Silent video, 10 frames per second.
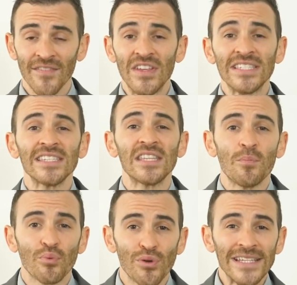This is the
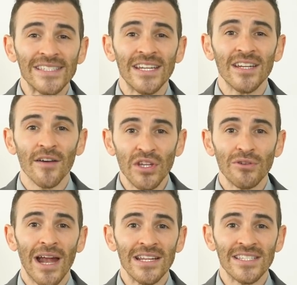president of the
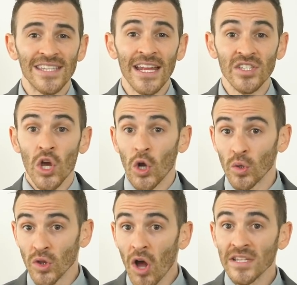United States
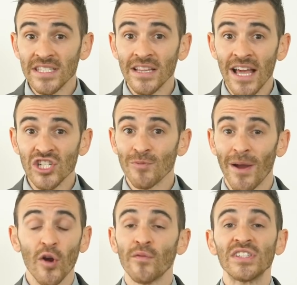who lost the election
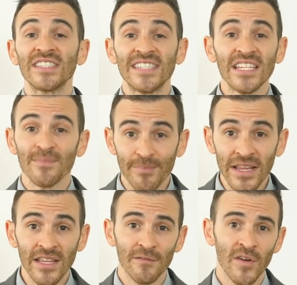by over 6
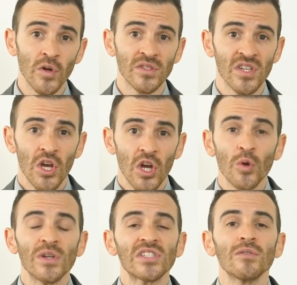million votes,
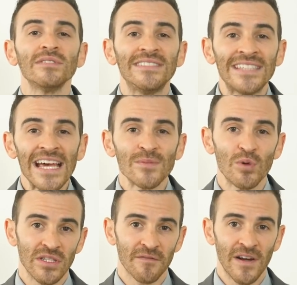who is so
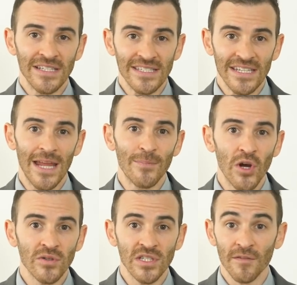desperate to find a
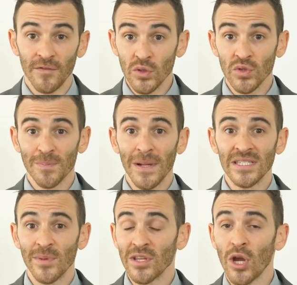scapegoat to diffuse
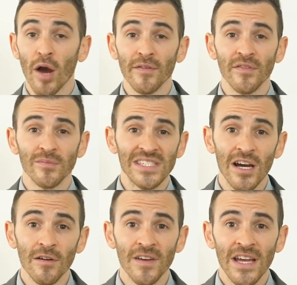responsibility off of
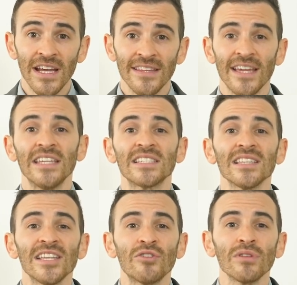himself that he is
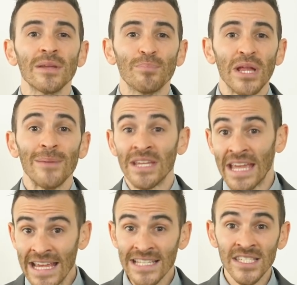literally blaming
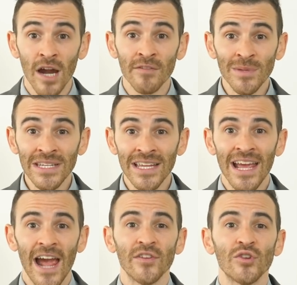his government
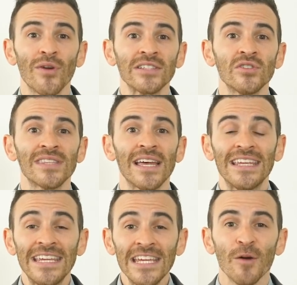and the directors that
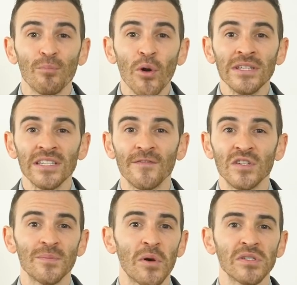he appointed for
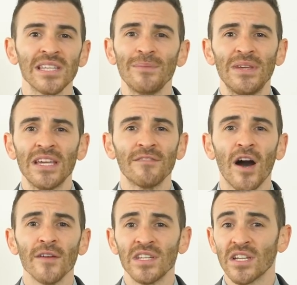supposedly being
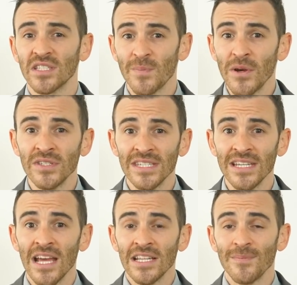involved in a
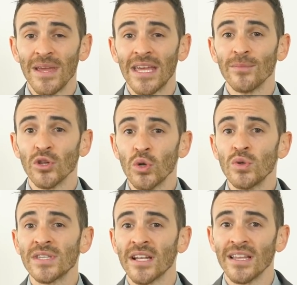conspiracy to make him
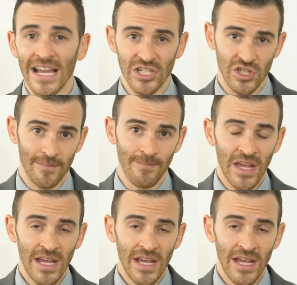lose an election.